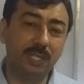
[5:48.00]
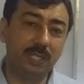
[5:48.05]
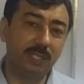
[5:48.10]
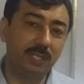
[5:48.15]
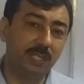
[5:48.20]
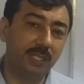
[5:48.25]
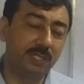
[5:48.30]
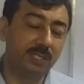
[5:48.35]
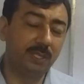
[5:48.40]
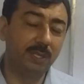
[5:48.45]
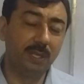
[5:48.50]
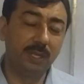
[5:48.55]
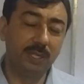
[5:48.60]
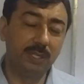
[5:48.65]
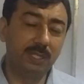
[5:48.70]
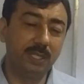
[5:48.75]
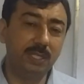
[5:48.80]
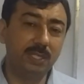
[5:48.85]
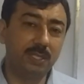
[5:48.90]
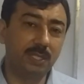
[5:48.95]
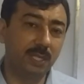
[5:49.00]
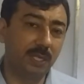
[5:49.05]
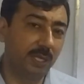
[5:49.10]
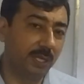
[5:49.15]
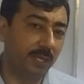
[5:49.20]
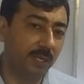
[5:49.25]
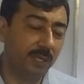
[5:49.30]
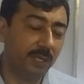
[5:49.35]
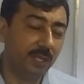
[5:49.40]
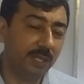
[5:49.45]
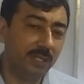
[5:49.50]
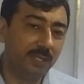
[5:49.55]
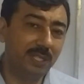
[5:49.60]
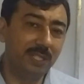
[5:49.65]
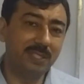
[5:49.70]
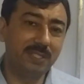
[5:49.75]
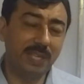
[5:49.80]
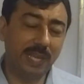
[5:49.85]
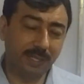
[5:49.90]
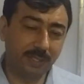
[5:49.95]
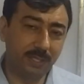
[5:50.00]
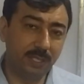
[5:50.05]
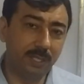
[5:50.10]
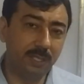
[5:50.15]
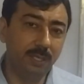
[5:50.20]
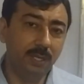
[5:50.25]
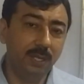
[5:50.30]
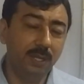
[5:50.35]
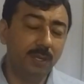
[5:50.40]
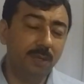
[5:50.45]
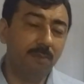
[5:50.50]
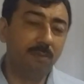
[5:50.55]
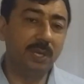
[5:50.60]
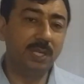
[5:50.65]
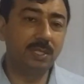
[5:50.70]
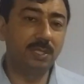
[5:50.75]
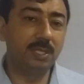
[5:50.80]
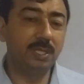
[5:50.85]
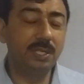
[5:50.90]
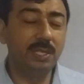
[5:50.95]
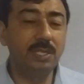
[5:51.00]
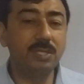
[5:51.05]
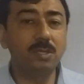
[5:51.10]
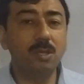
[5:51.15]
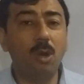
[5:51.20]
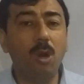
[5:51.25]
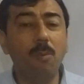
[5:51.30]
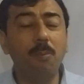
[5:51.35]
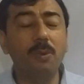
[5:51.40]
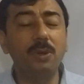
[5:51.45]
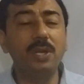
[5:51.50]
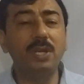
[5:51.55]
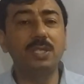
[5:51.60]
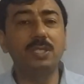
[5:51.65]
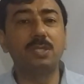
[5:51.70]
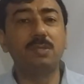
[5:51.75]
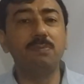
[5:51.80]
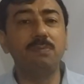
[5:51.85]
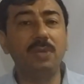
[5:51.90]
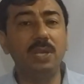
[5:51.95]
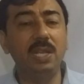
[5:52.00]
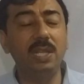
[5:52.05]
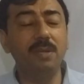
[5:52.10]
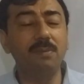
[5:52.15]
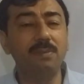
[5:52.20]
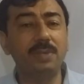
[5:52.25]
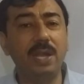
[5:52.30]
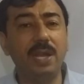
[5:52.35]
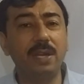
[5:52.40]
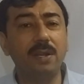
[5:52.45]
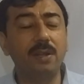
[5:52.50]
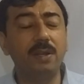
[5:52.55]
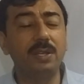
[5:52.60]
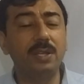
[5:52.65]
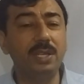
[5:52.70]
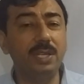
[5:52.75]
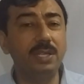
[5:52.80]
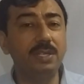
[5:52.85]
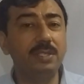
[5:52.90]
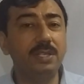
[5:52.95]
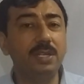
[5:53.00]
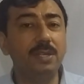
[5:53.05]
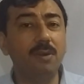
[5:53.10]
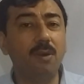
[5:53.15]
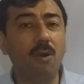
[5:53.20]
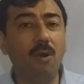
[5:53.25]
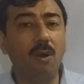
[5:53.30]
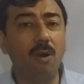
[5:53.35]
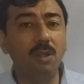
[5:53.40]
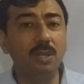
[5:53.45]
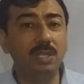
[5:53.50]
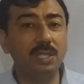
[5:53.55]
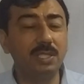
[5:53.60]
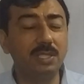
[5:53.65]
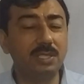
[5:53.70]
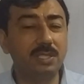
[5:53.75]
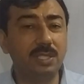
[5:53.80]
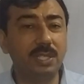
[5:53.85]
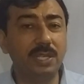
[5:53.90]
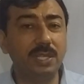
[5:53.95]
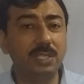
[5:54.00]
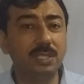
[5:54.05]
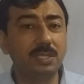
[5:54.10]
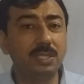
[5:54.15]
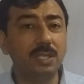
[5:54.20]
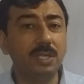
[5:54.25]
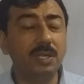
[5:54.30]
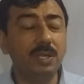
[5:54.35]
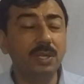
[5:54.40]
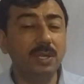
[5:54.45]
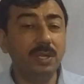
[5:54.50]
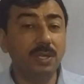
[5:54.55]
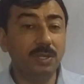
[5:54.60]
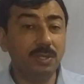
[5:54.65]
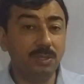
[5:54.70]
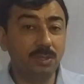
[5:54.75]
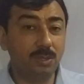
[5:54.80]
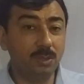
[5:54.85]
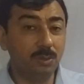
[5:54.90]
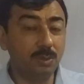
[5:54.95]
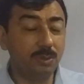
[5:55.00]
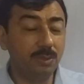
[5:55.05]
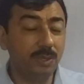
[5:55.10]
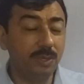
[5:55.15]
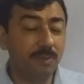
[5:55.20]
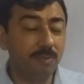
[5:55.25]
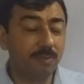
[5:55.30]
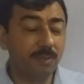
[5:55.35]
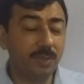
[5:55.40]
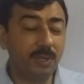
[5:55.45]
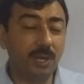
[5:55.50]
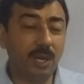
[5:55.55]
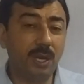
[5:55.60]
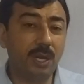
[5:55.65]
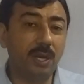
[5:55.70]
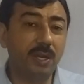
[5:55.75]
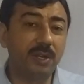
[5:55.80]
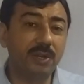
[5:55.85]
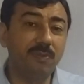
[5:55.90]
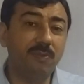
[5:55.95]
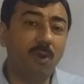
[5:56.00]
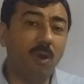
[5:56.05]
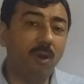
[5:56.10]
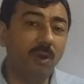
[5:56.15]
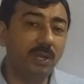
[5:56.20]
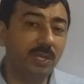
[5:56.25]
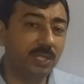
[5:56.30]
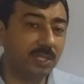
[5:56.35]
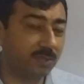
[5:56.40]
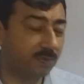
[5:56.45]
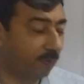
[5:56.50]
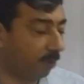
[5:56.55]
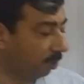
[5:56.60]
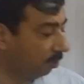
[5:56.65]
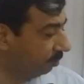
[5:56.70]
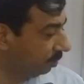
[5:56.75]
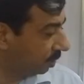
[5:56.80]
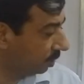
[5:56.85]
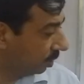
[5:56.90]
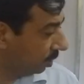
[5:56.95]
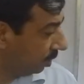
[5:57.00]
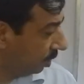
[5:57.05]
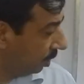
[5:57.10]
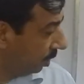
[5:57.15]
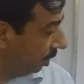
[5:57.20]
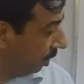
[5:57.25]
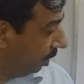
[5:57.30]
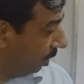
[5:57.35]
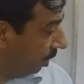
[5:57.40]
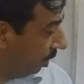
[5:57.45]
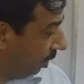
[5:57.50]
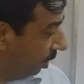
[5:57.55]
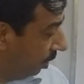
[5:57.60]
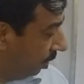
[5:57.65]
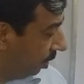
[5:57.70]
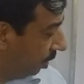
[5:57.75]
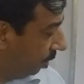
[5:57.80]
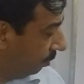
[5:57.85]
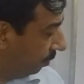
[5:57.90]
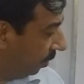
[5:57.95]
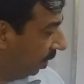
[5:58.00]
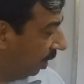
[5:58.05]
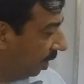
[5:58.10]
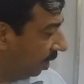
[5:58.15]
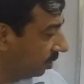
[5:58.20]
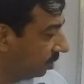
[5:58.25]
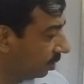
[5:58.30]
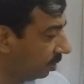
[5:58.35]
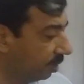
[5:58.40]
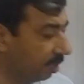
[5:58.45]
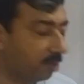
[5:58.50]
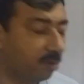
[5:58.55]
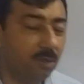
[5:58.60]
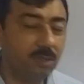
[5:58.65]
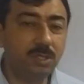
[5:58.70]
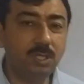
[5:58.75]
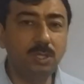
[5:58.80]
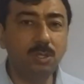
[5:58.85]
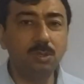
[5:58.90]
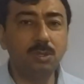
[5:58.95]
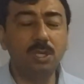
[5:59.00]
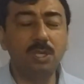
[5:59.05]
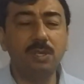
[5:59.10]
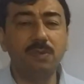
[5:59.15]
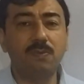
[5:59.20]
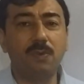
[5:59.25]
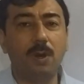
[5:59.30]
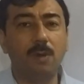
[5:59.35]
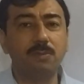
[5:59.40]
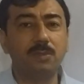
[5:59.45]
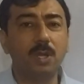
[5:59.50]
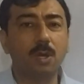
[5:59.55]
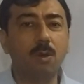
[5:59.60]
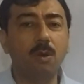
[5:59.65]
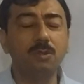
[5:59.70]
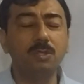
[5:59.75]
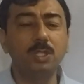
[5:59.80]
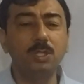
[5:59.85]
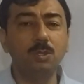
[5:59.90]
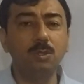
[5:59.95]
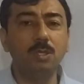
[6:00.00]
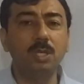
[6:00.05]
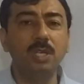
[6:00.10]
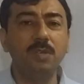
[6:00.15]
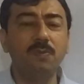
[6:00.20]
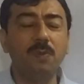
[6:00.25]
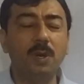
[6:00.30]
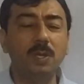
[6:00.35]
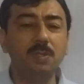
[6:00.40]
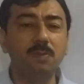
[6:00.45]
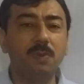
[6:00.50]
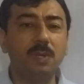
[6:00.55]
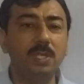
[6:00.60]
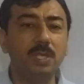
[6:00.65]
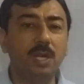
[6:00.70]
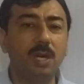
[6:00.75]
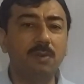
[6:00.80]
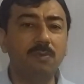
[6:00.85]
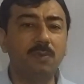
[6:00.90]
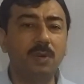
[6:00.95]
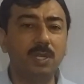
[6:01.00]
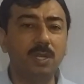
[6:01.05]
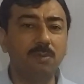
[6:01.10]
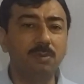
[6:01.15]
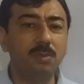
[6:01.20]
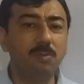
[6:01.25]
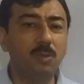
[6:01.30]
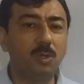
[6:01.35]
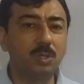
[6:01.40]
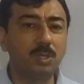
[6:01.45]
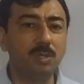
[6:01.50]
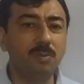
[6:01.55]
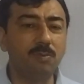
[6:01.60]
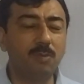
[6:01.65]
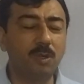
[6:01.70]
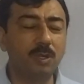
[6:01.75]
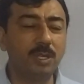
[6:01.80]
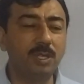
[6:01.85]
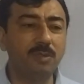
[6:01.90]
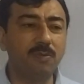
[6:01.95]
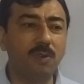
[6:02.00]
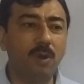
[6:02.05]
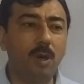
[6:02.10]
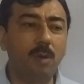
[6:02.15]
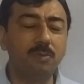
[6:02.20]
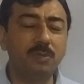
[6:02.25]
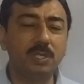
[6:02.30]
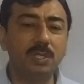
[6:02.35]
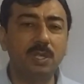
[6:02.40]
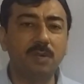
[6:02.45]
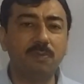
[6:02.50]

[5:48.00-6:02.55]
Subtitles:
this sector, but his opponents believed that he did all these things to reward his followers. Number last, the constitutional reforms. The constitutional reforms were one of the most important reforms in the